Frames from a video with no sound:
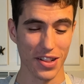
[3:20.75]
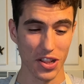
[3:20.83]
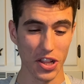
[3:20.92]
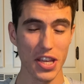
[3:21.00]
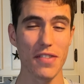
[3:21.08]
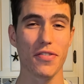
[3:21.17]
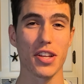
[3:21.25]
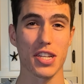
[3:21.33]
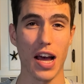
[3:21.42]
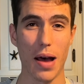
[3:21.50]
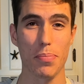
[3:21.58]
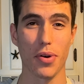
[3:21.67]
Leave the
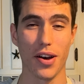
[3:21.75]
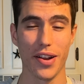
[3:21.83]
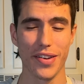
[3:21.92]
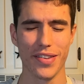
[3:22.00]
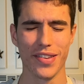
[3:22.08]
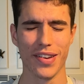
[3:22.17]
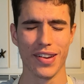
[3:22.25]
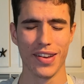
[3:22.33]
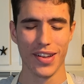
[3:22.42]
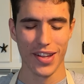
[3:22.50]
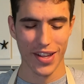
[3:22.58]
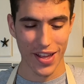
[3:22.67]
top on.
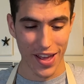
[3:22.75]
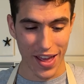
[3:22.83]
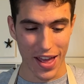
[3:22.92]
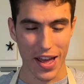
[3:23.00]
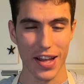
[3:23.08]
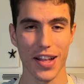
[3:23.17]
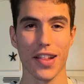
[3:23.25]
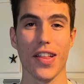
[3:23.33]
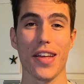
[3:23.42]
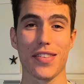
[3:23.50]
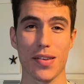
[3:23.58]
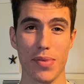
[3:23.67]

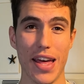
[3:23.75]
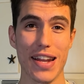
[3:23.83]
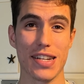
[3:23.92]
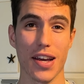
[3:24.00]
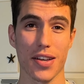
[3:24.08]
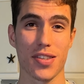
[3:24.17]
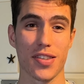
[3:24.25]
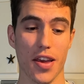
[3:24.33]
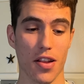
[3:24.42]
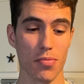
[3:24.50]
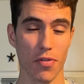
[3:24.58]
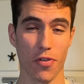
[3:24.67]
Let some of that dust
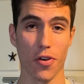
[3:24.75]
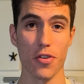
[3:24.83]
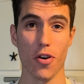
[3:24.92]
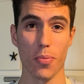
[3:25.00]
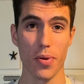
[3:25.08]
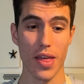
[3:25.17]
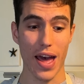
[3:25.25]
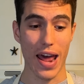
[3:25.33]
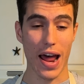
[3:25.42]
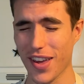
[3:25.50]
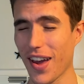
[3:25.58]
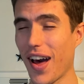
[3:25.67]
settle before you open
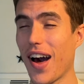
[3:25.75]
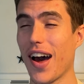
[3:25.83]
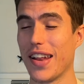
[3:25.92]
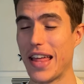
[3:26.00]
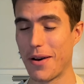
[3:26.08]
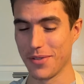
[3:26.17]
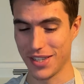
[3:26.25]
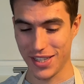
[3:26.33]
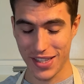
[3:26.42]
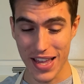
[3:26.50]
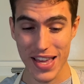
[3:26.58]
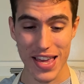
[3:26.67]
that. God, that was
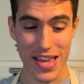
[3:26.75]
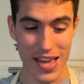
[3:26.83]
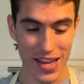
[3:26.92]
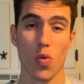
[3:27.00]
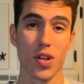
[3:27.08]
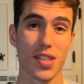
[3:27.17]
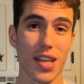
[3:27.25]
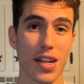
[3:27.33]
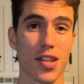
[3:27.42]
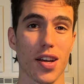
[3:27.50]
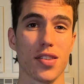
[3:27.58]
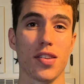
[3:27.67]
stinky. Once
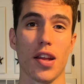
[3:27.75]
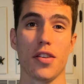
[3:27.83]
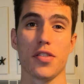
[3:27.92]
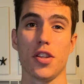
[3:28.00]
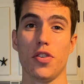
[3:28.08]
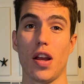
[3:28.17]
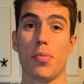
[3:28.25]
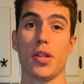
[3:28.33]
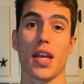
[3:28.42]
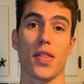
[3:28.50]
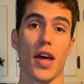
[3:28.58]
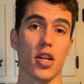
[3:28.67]
that dust settles and you're able
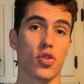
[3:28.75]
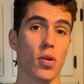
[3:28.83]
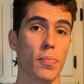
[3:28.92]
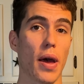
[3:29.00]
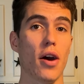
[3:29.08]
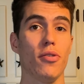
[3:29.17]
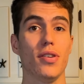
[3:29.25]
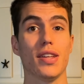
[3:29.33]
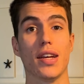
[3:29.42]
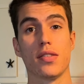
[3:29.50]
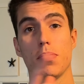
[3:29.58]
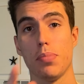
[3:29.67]
to get that shrimp out,
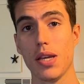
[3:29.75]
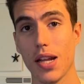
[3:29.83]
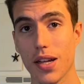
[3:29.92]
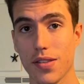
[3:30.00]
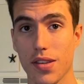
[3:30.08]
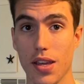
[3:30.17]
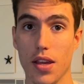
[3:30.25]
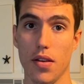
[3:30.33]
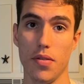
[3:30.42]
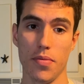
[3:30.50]
get some peanuts in.